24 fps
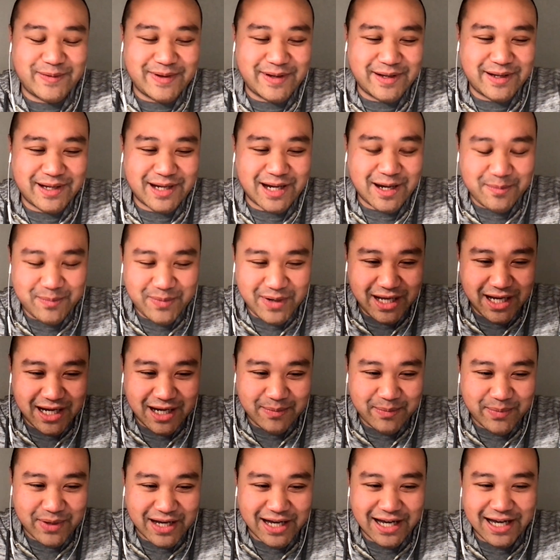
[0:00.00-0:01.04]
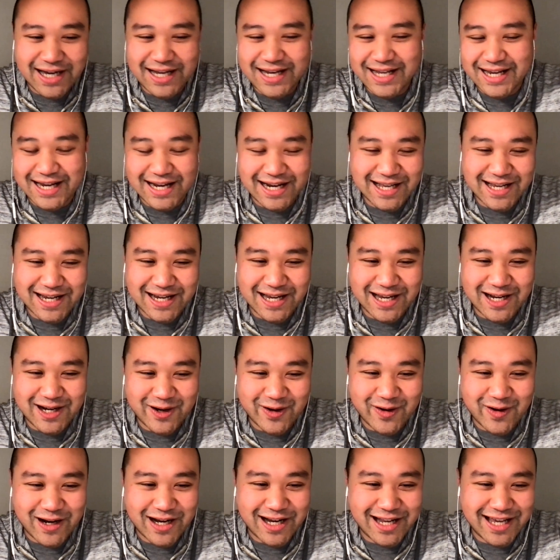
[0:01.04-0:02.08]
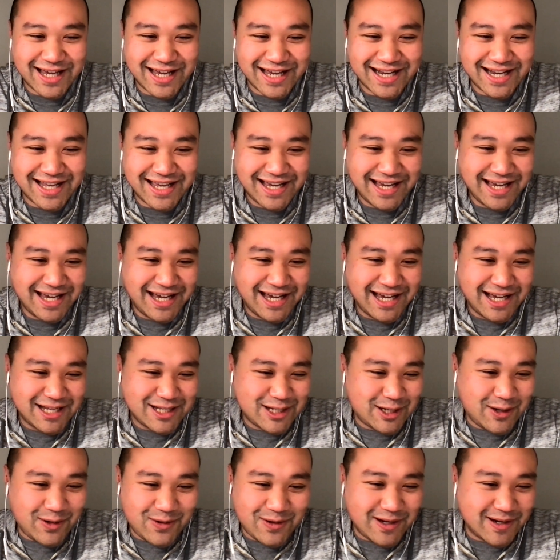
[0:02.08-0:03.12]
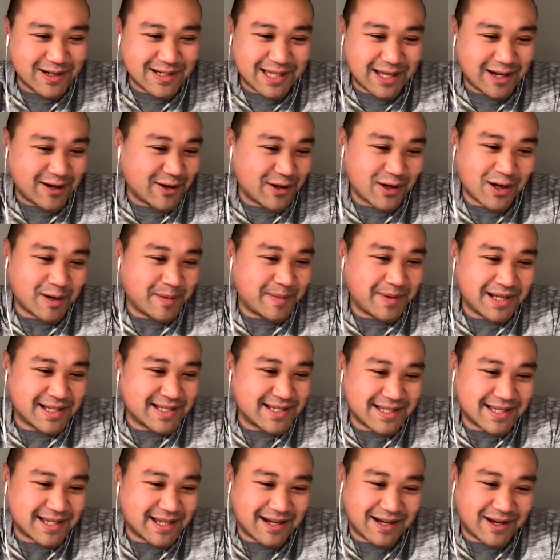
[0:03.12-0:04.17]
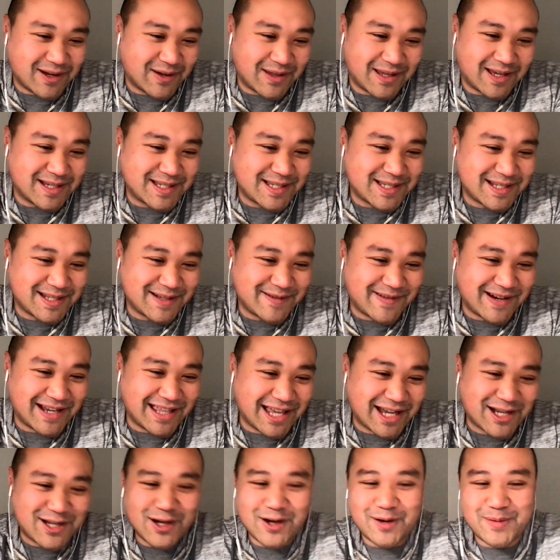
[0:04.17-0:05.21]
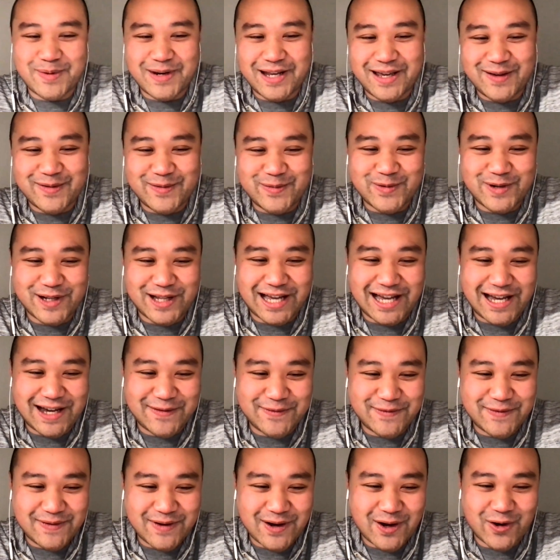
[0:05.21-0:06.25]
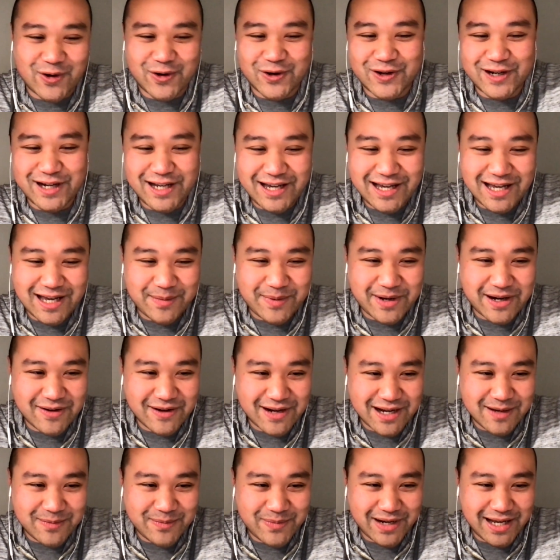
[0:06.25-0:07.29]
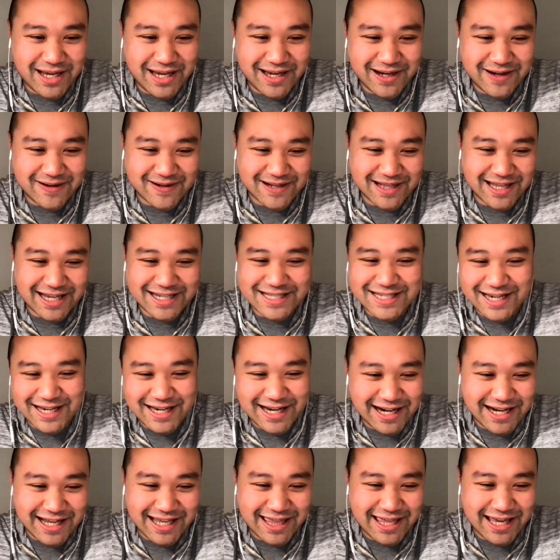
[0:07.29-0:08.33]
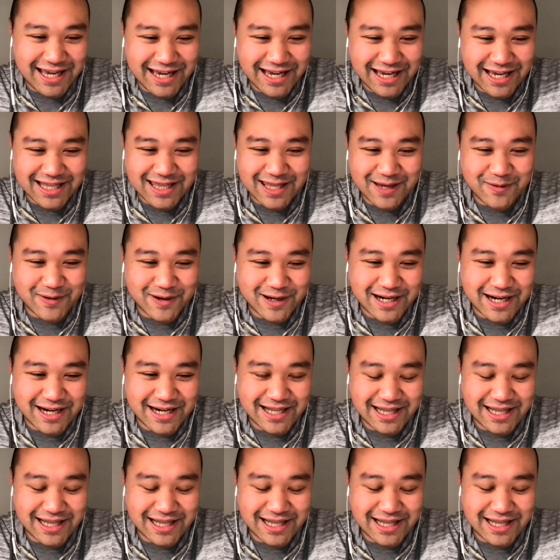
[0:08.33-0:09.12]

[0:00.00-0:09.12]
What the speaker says: company got bought, it kind of got integrated. 2 years later, nobody's just gonna know this, right? Like nobody will have heard about our company or like done anything. And they were kind of